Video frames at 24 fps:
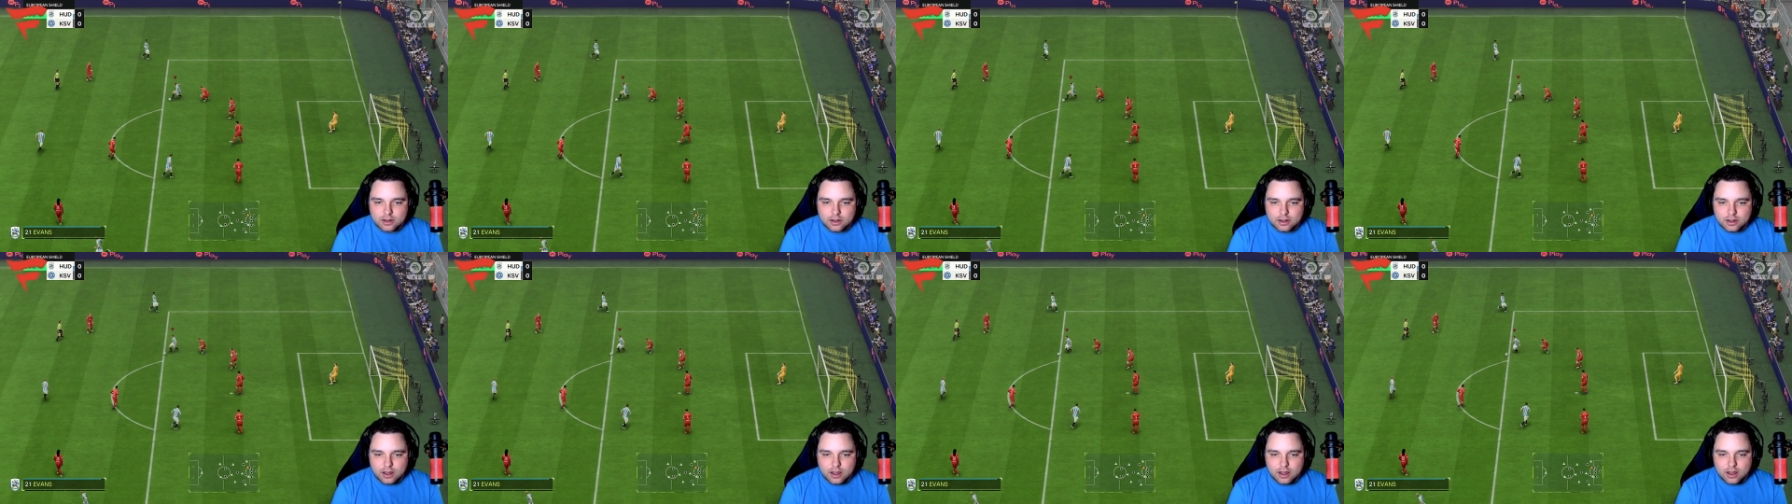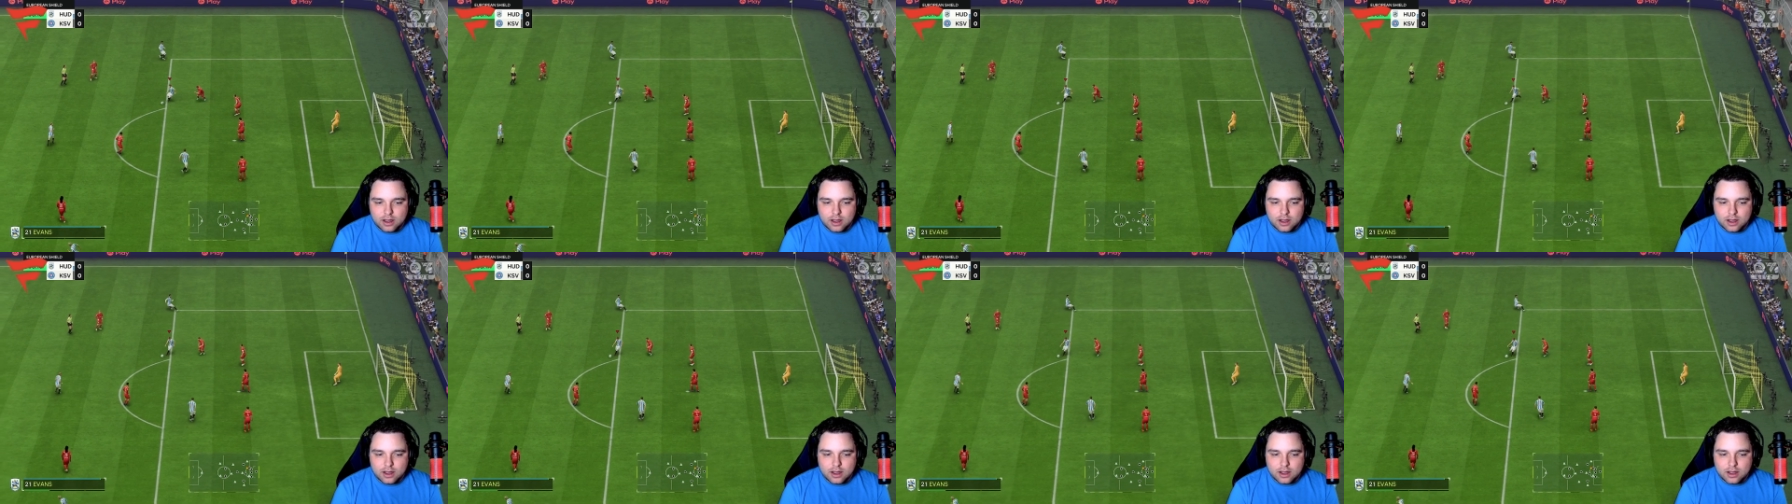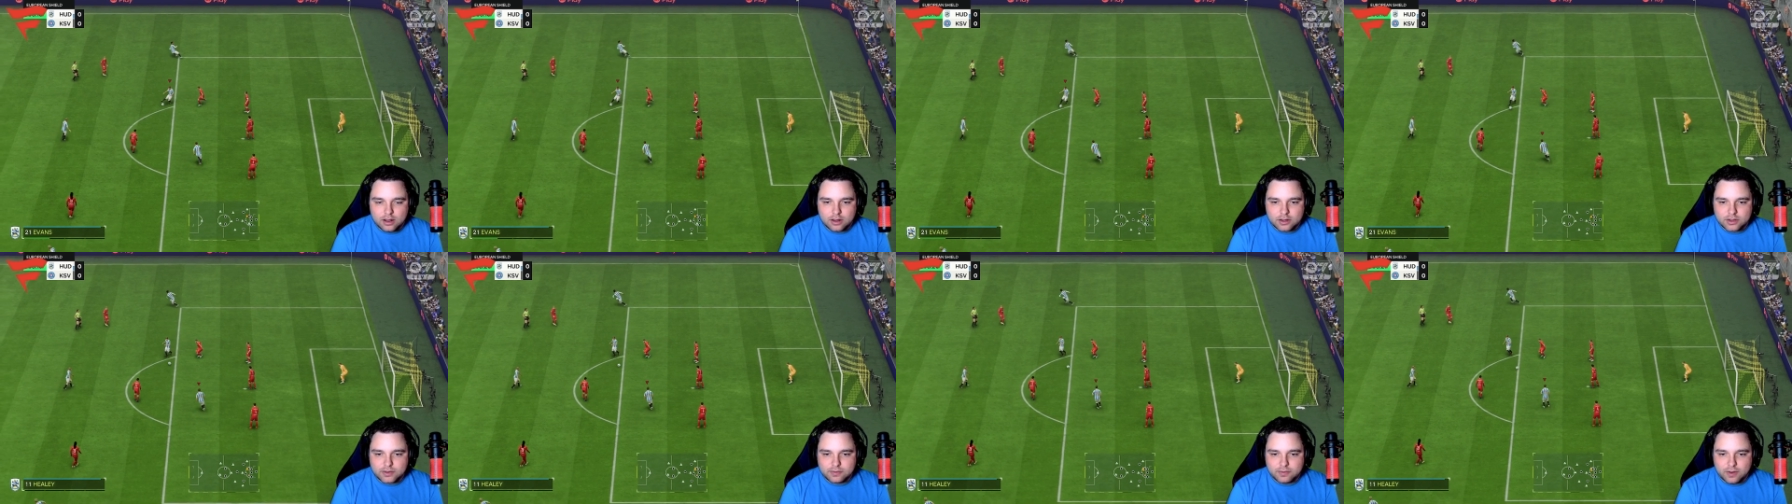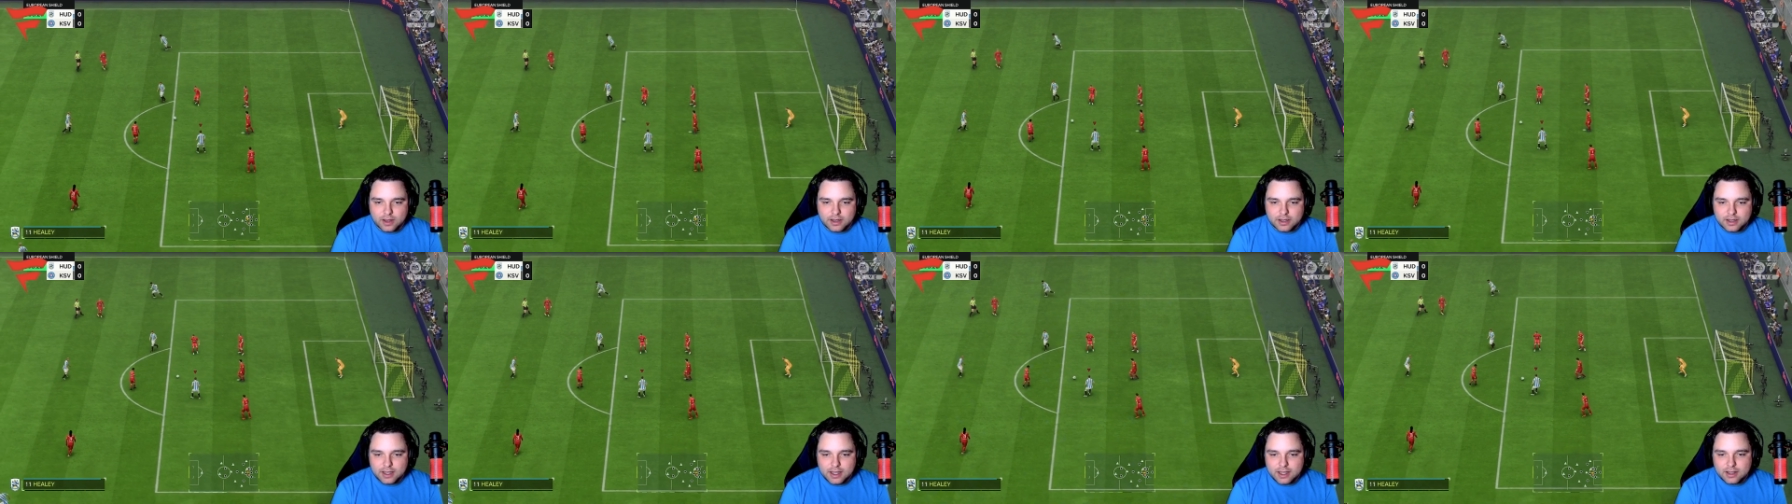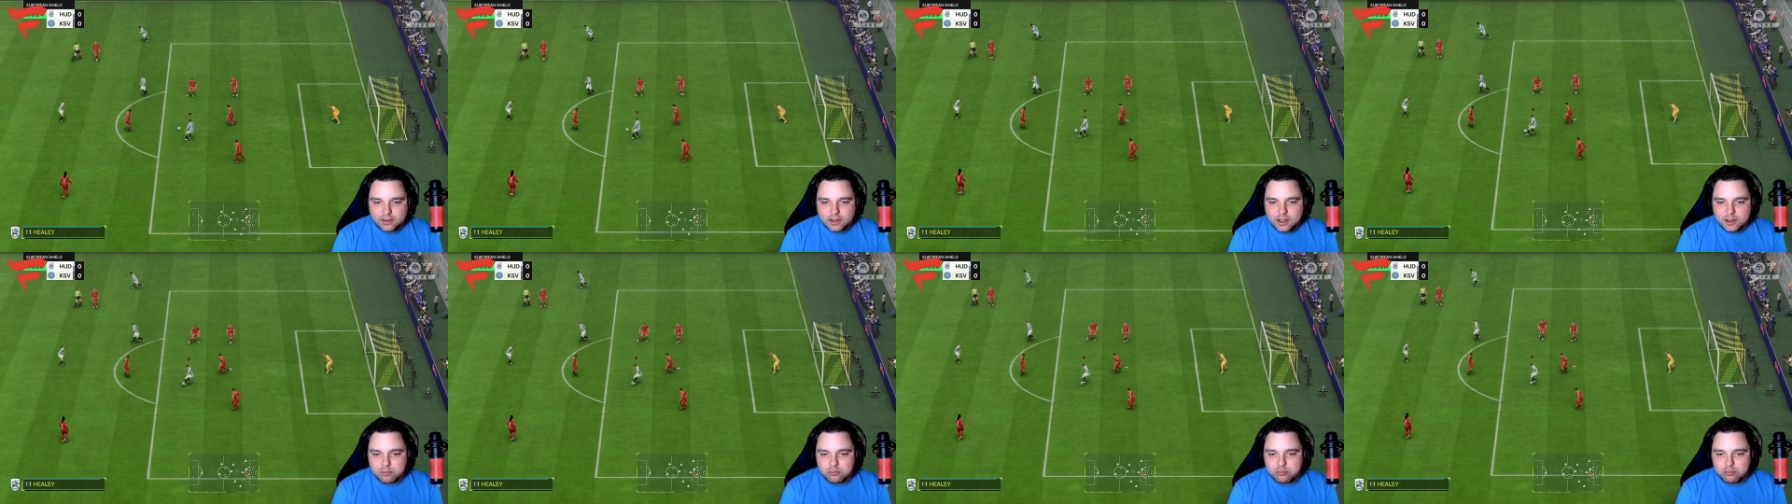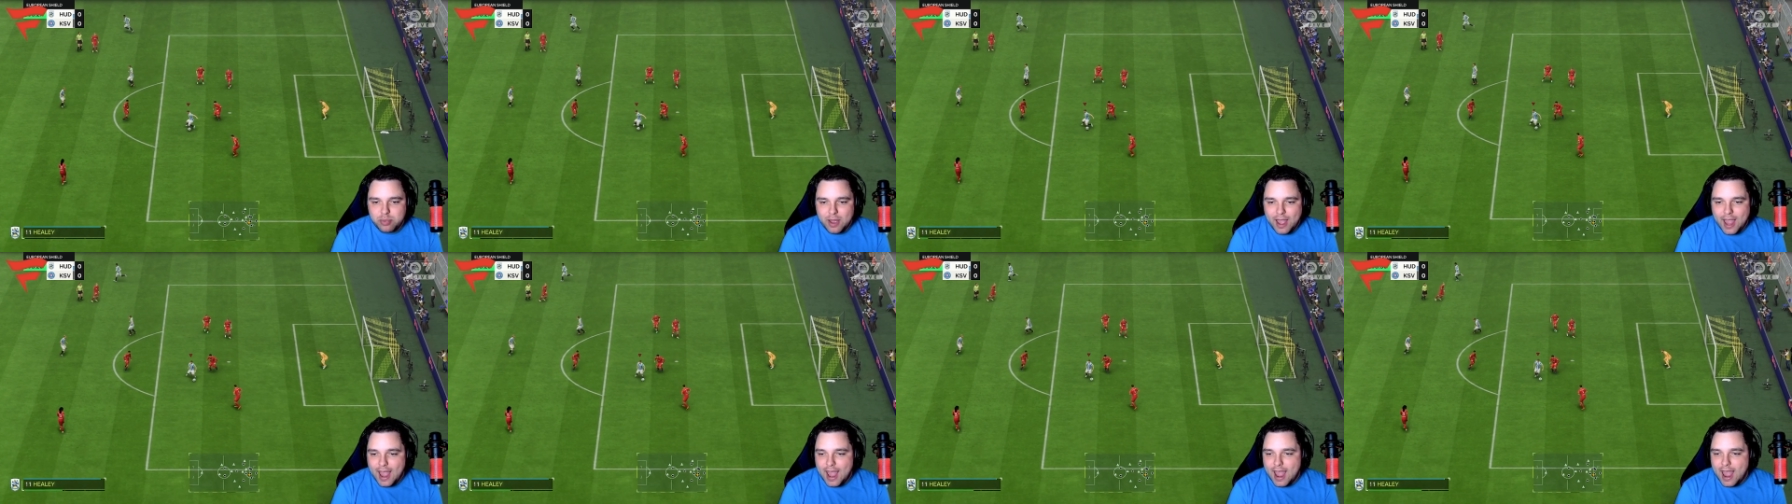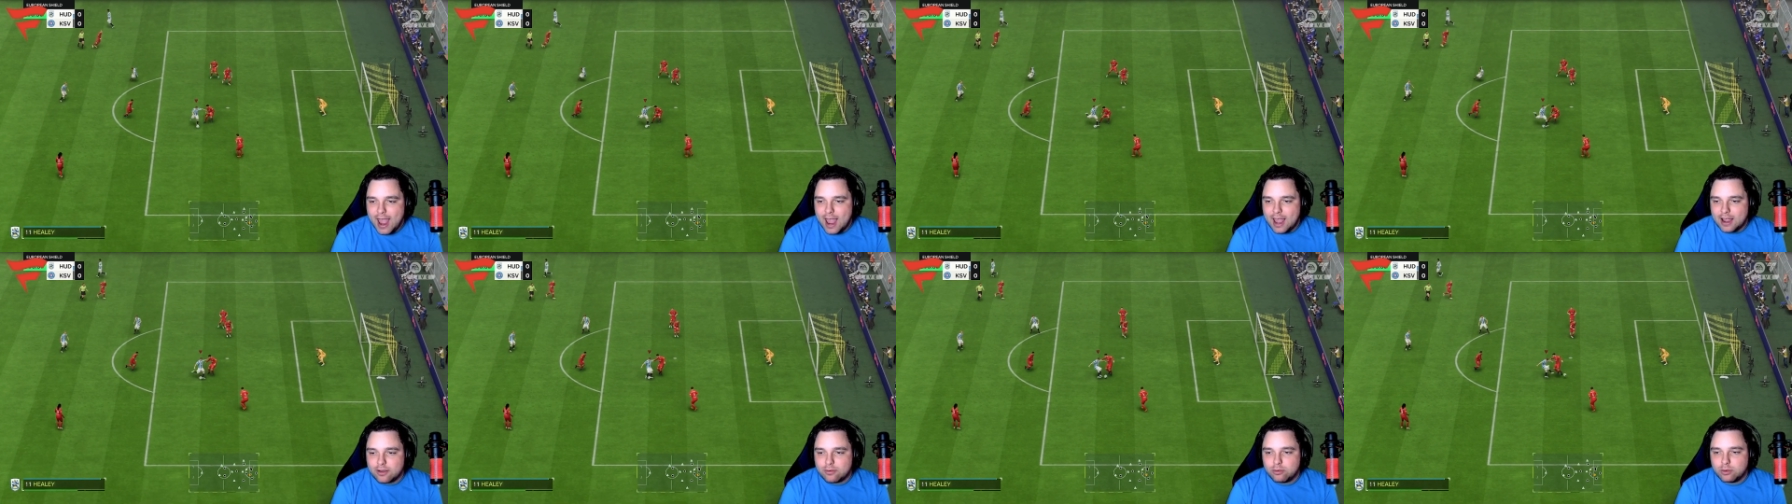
Let's find Healy back